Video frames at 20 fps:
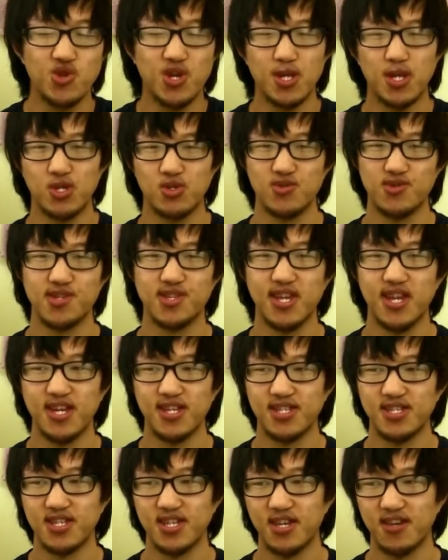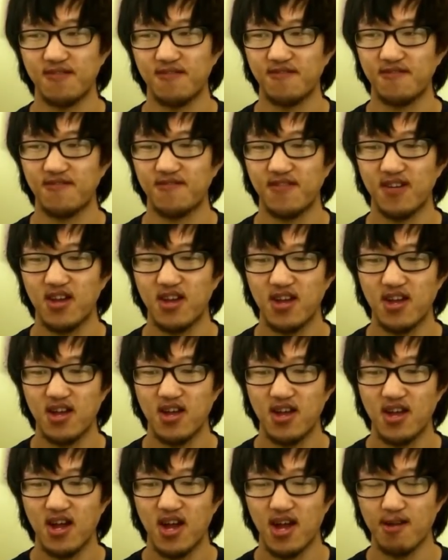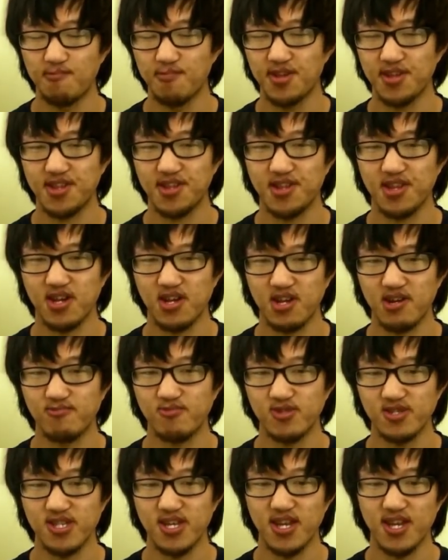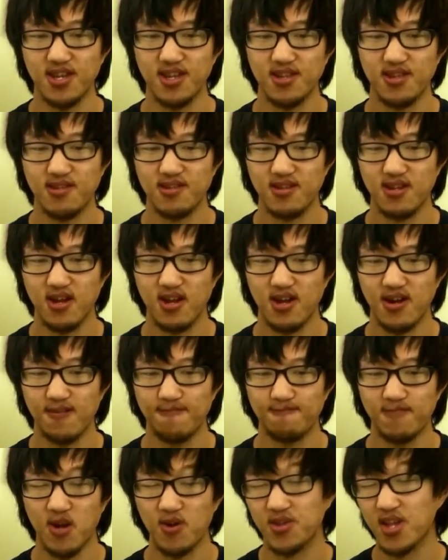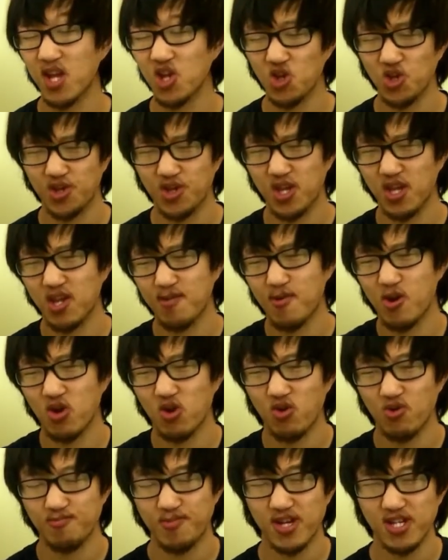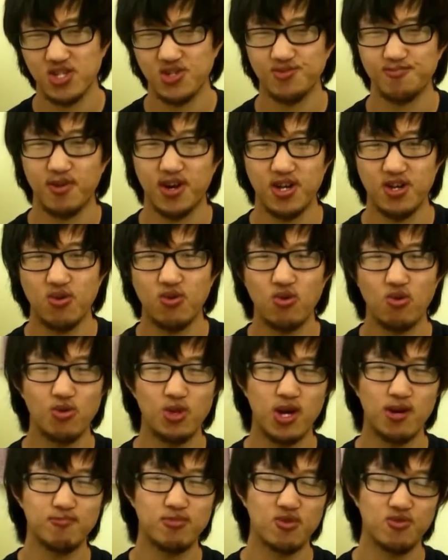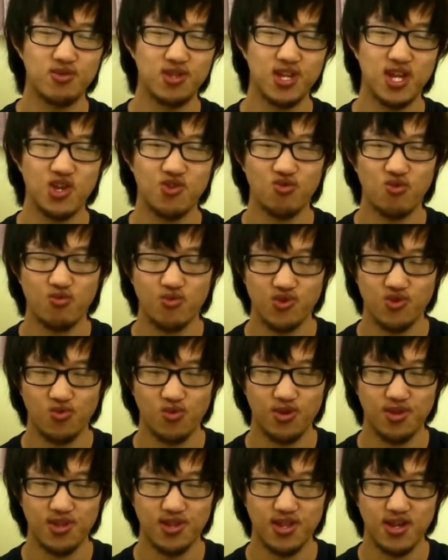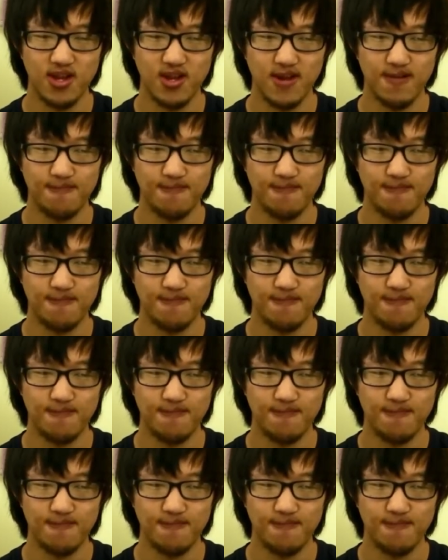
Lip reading: can understand if I miss a couple of days. I was actually thinking about going back to my old upload schedule, which was